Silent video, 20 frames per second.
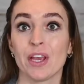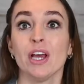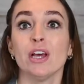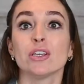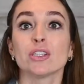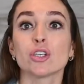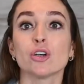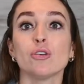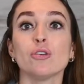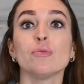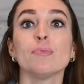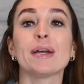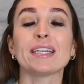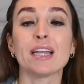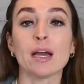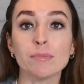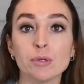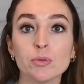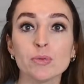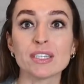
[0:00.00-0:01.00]
So my
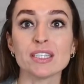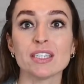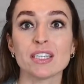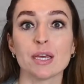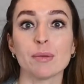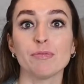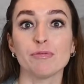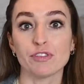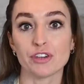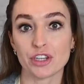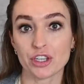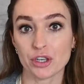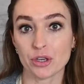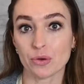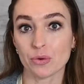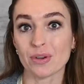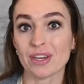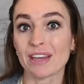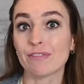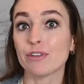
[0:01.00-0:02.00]
number one tip for
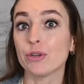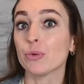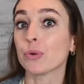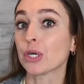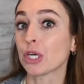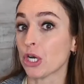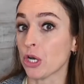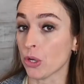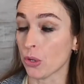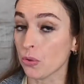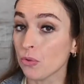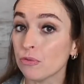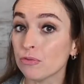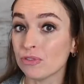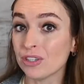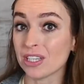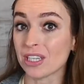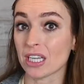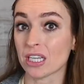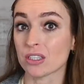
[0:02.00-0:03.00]
you, if you are a new
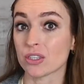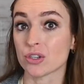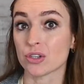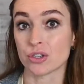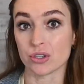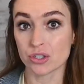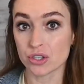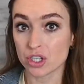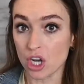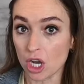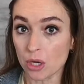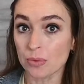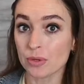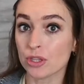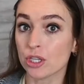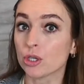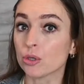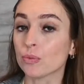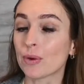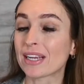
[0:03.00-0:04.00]
freelancer, is start with
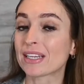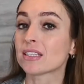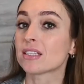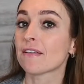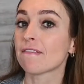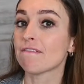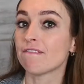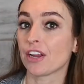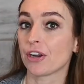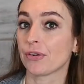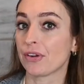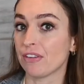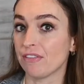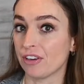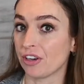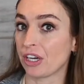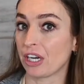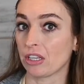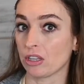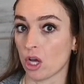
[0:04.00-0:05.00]
your rates very,
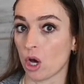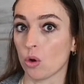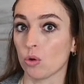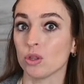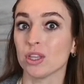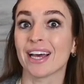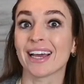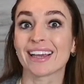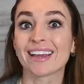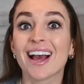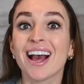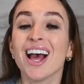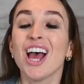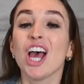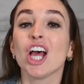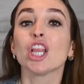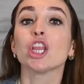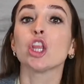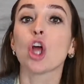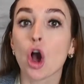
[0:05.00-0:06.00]
very low, like
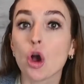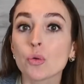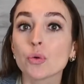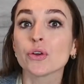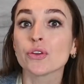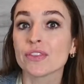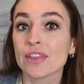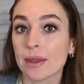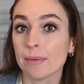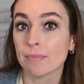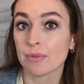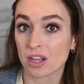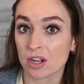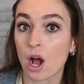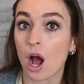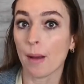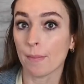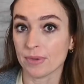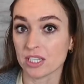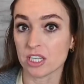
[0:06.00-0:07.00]
lower than the
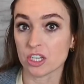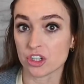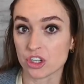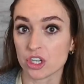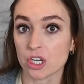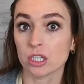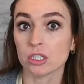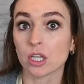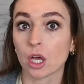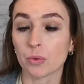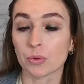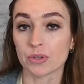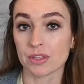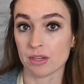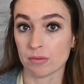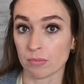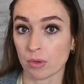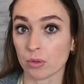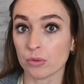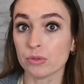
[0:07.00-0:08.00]
competition, lower
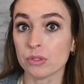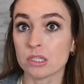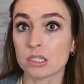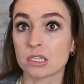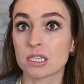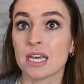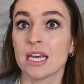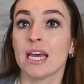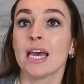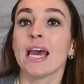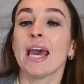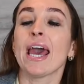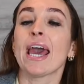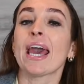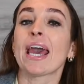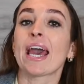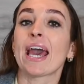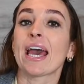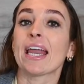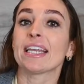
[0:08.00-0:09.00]
than most,
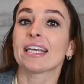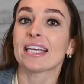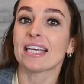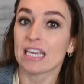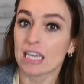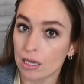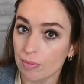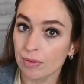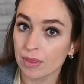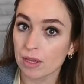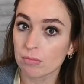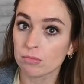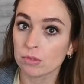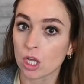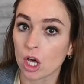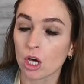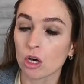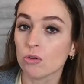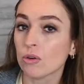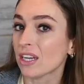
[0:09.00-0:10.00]
and keep them
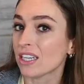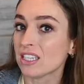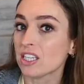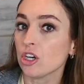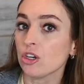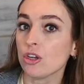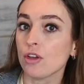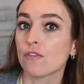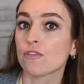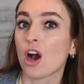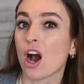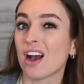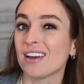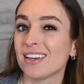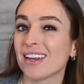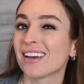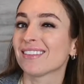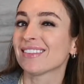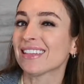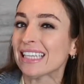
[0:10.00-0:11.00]
low until you've gotten
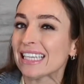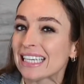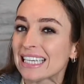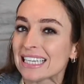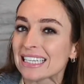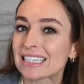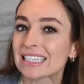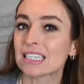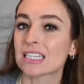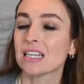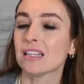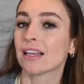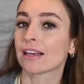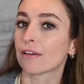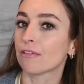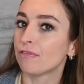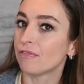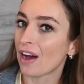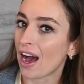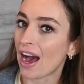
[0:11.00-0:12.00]
at least
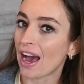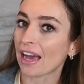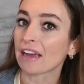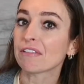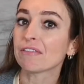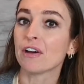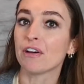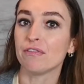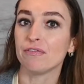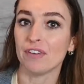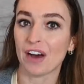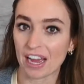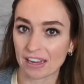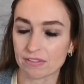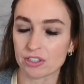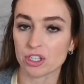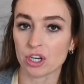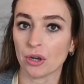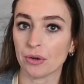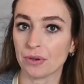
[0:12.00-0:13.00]

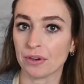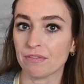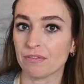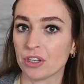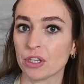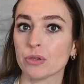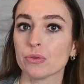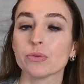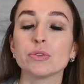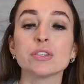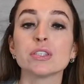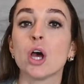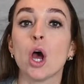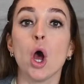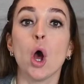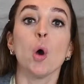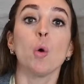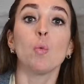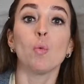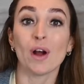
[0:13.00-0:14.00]
five-star reviews.
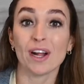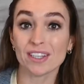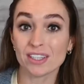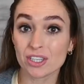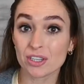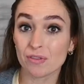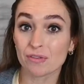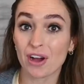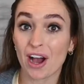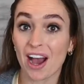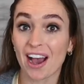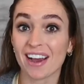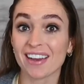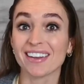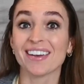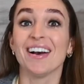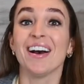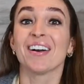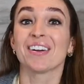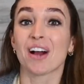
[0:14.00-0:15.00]
Once you've got a
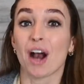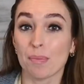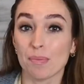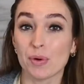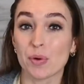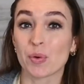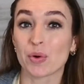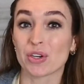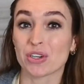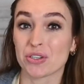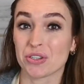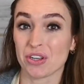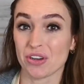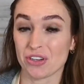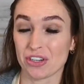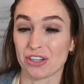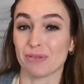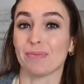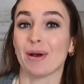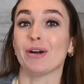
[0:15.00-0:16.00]
couple orders on
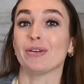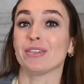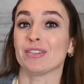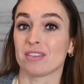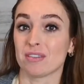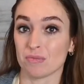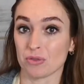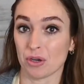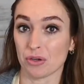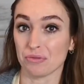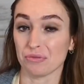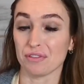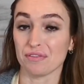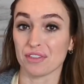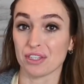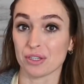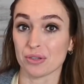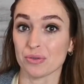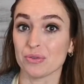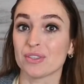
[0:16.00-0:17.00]
your belt and some good
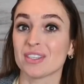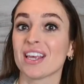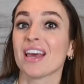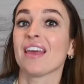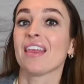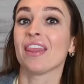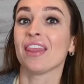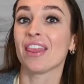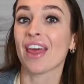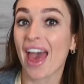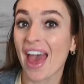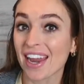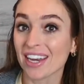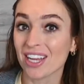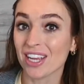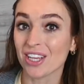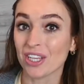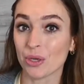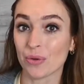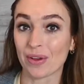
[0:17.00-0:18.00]
reviews, then
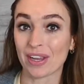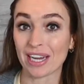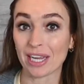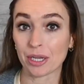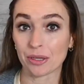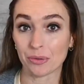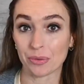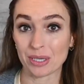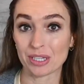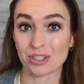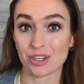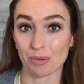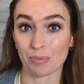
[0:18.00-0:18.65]
you can increase your